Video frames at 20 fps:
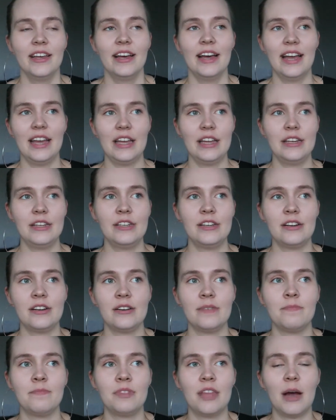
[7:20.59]
And
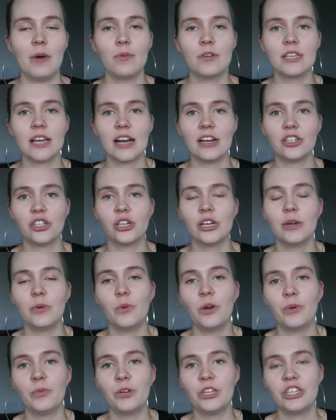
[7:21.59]
that was actually
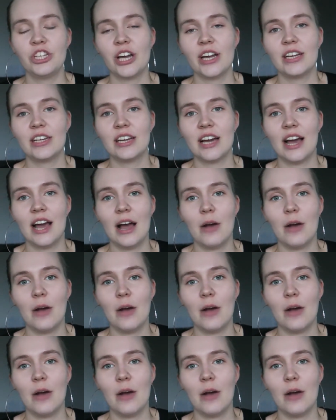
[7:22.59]
when we checked.